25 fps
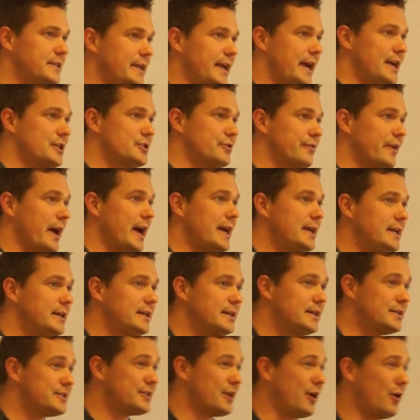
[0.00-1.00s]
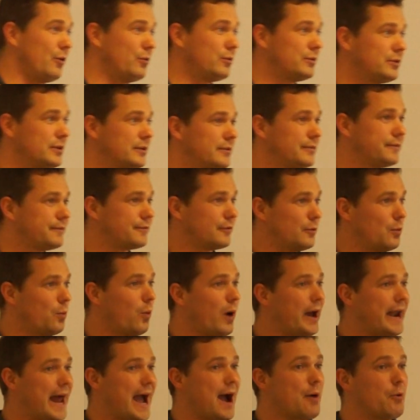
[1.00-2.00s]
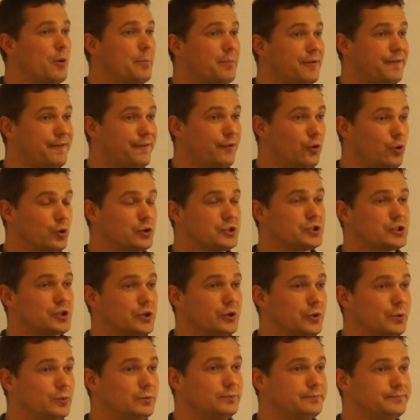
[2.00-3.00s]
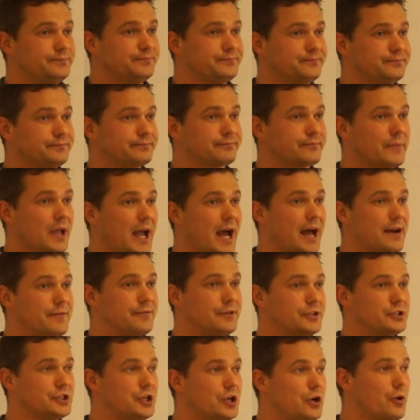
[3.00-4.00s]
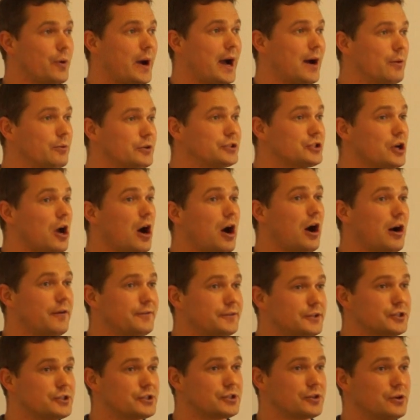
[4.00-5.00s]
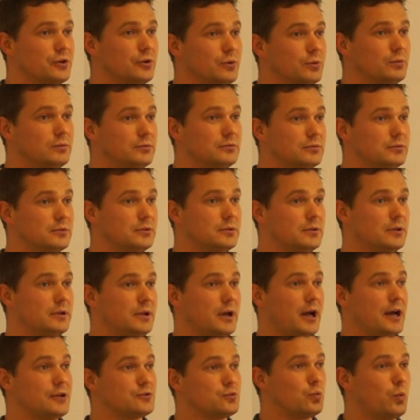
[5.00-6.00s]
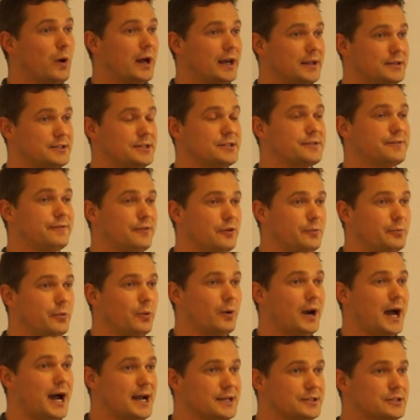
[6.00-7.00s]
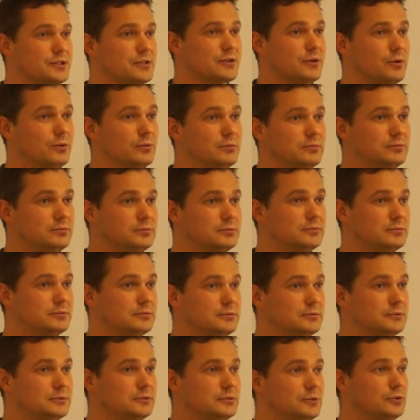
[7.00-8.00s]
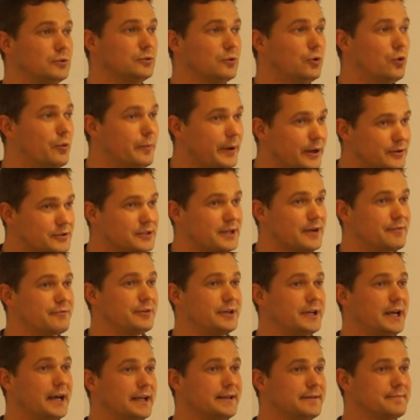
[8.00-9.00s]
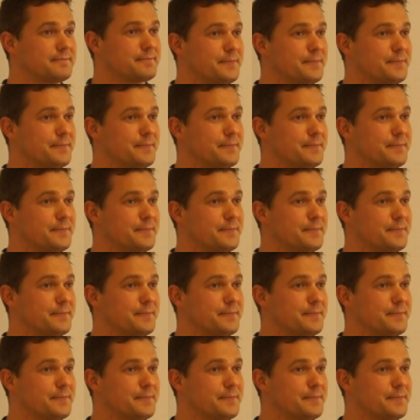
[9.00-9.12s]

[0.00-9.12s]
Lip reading: the age of 8 years old for 1 hour before school and for 2 hours after school, as well as his football at school, almost every day.